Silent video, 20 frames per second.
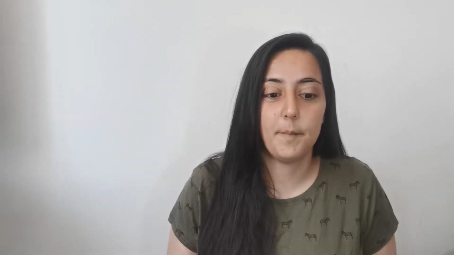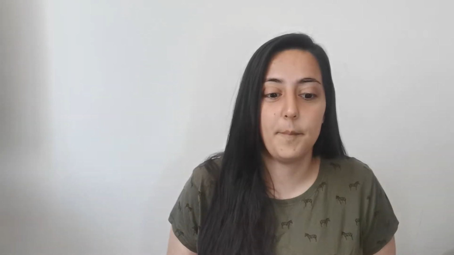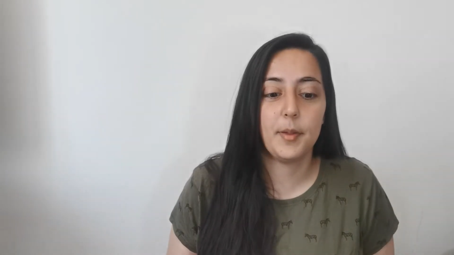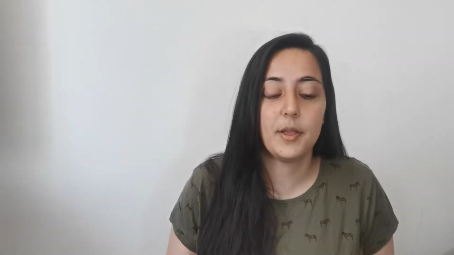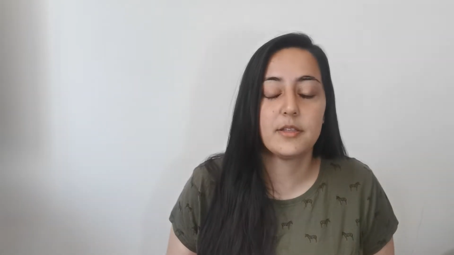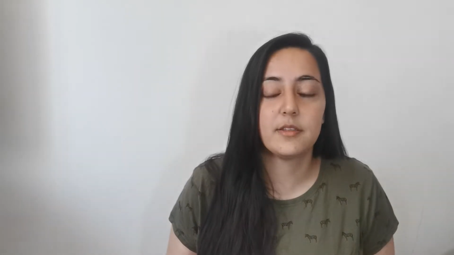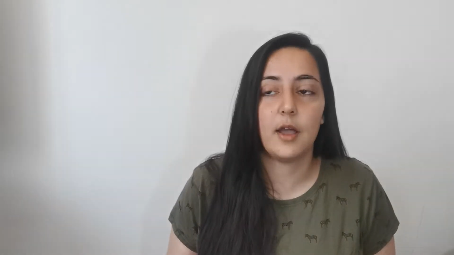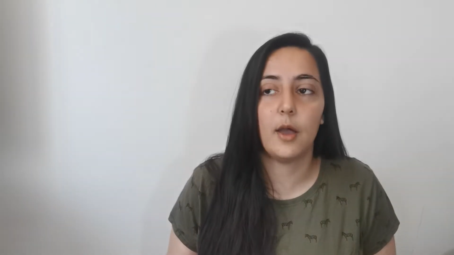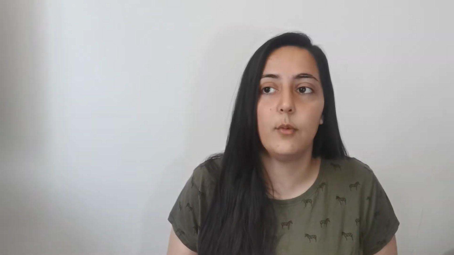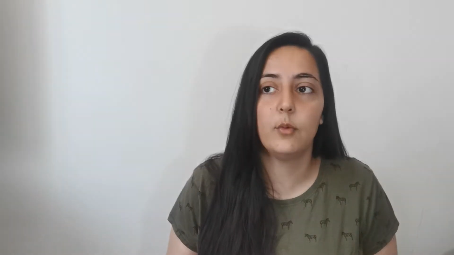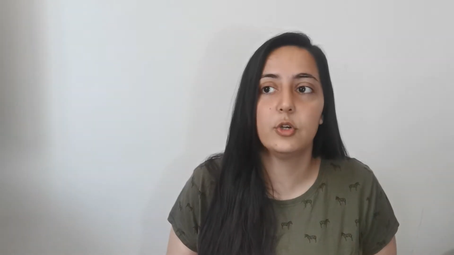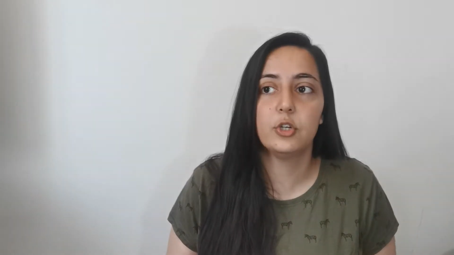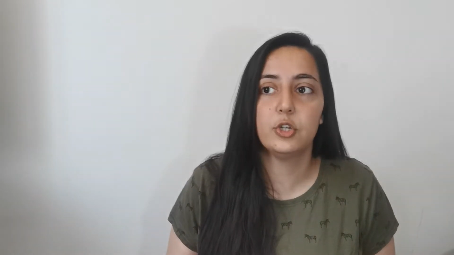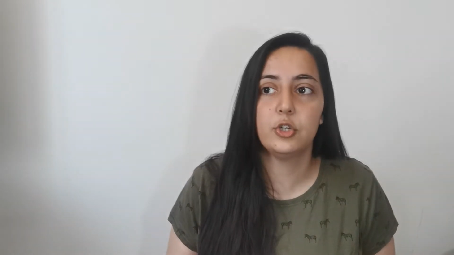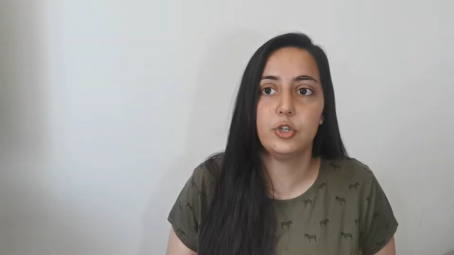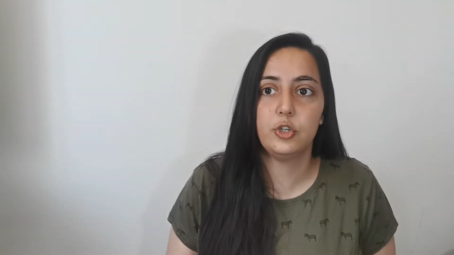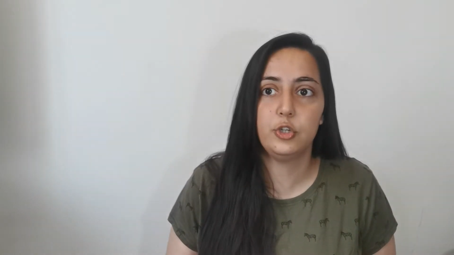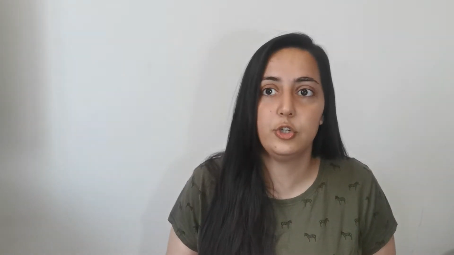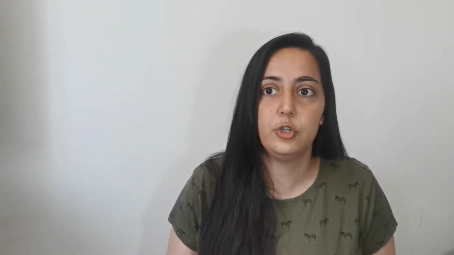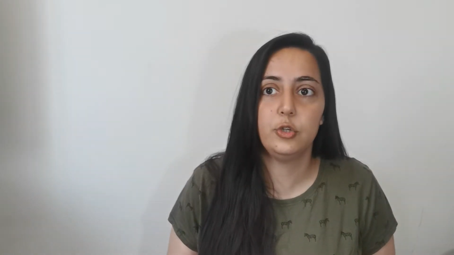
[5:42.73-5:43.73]
Because I
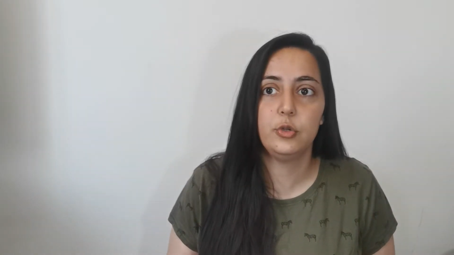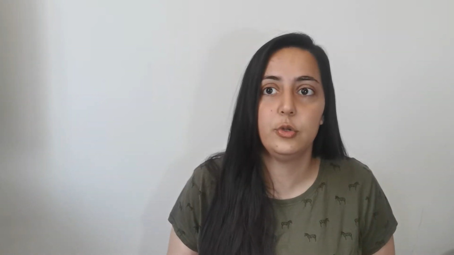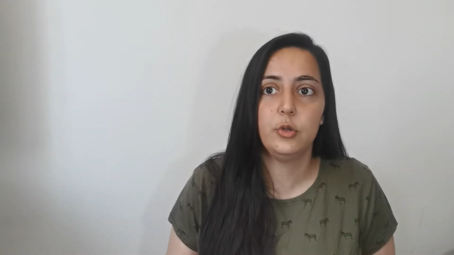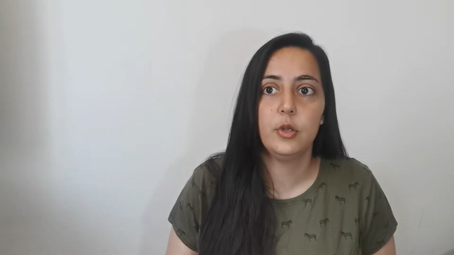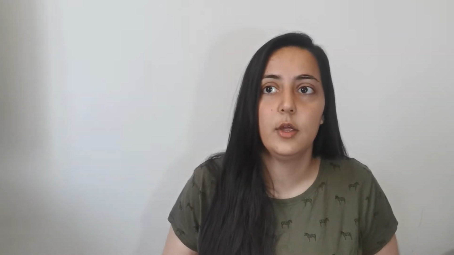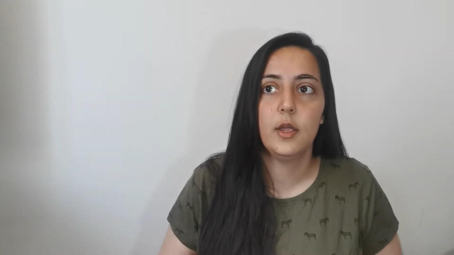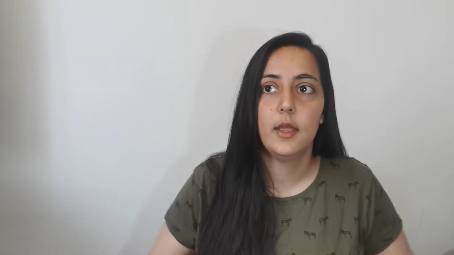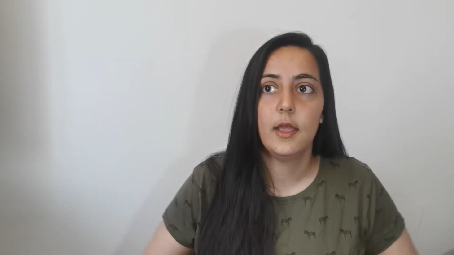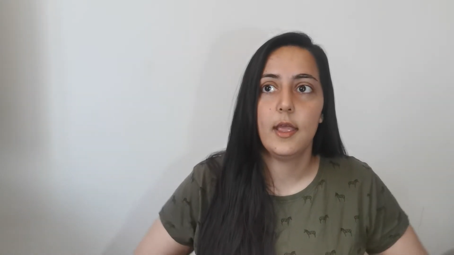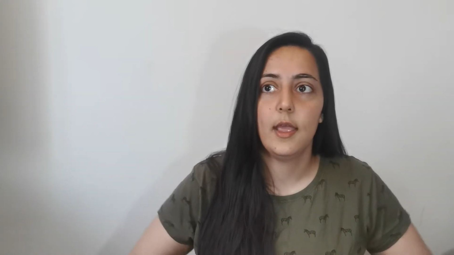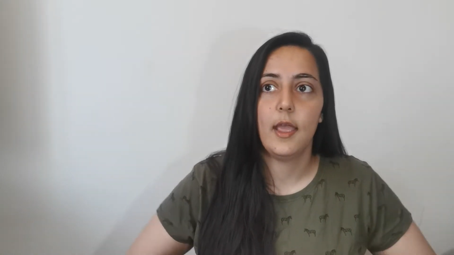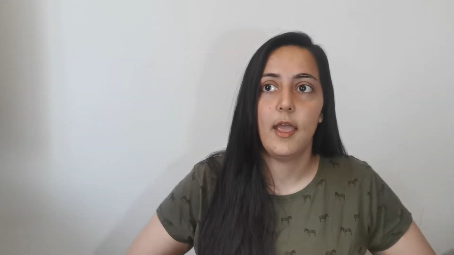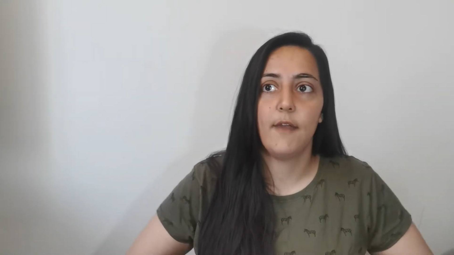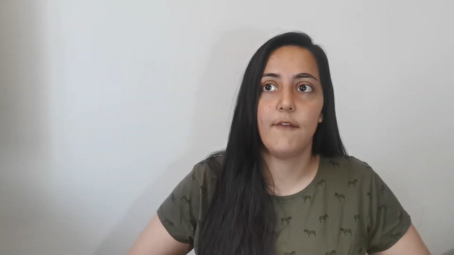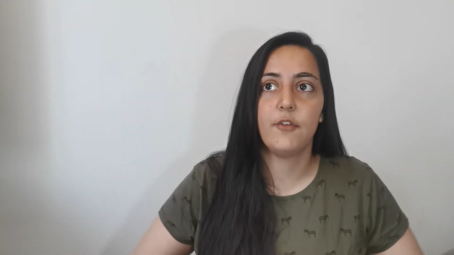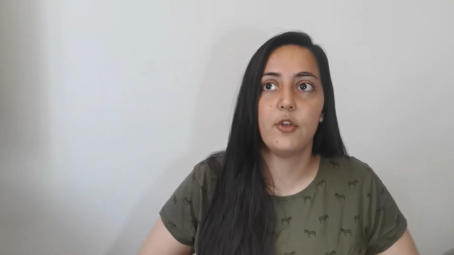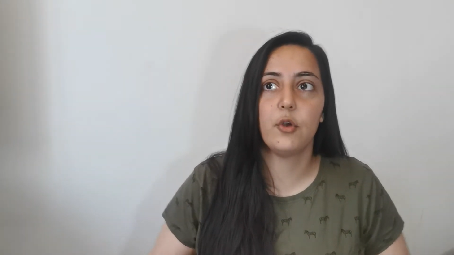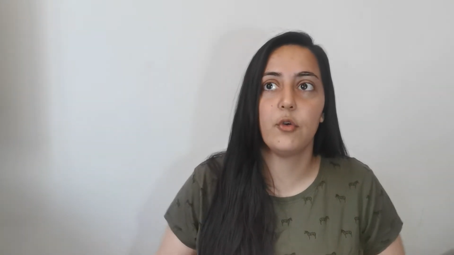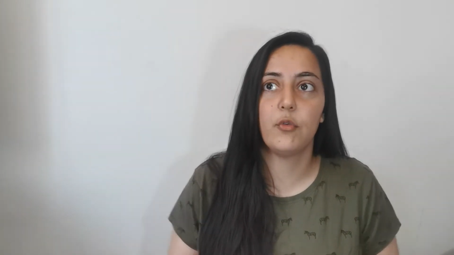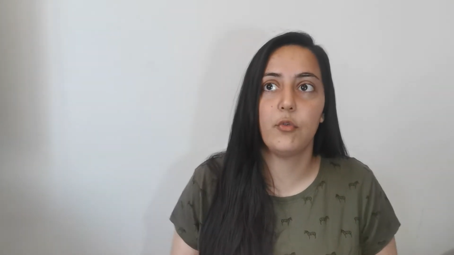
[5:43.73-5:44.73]
wouldn't do,
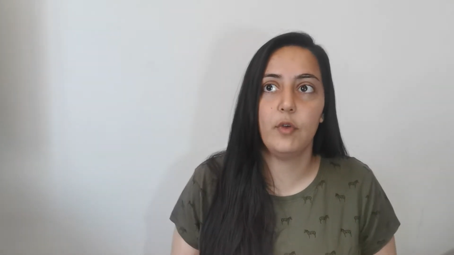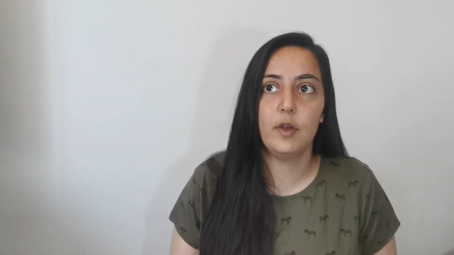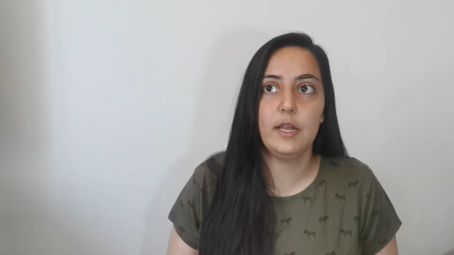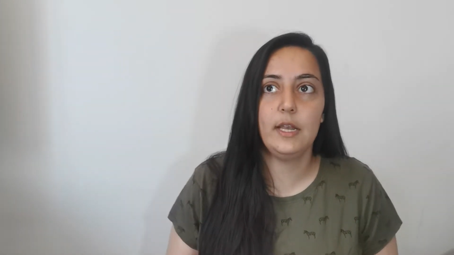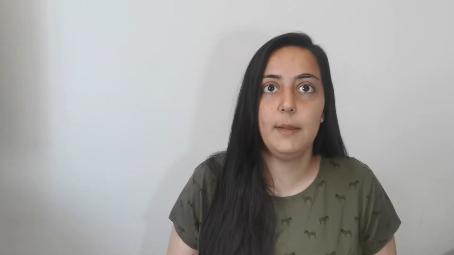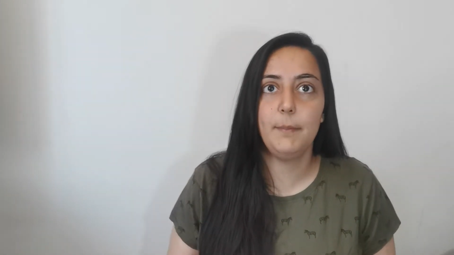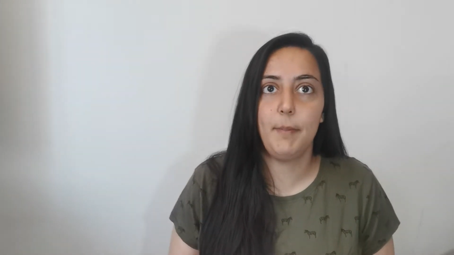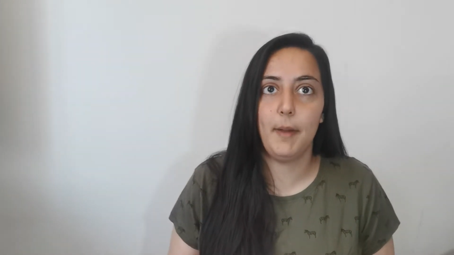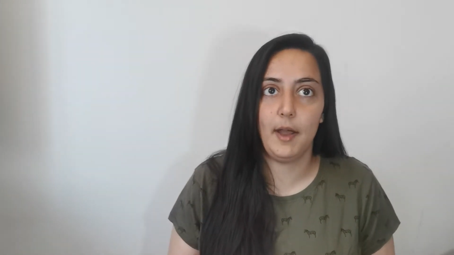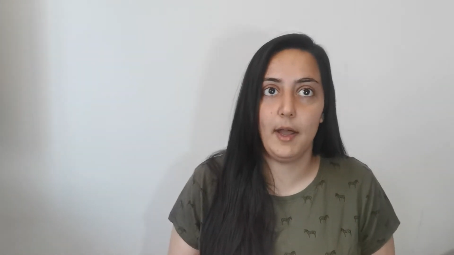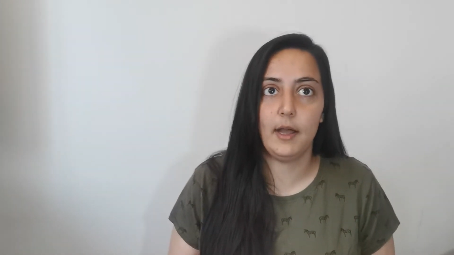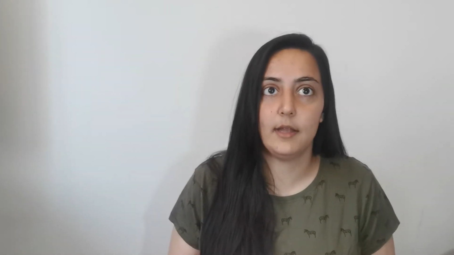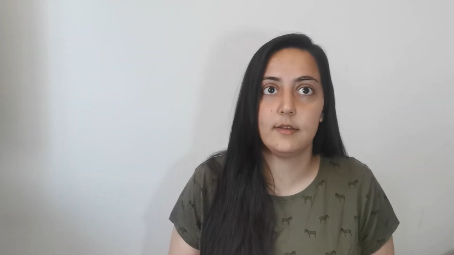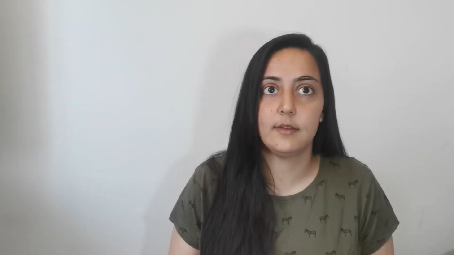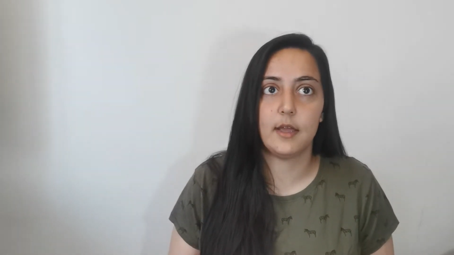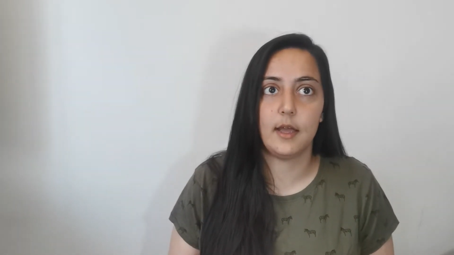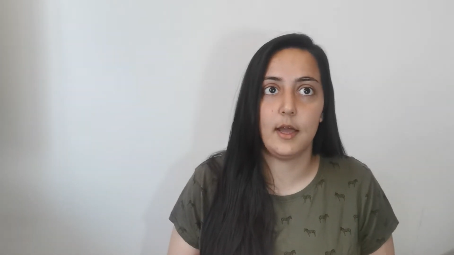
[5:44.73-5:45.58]
if you're really bad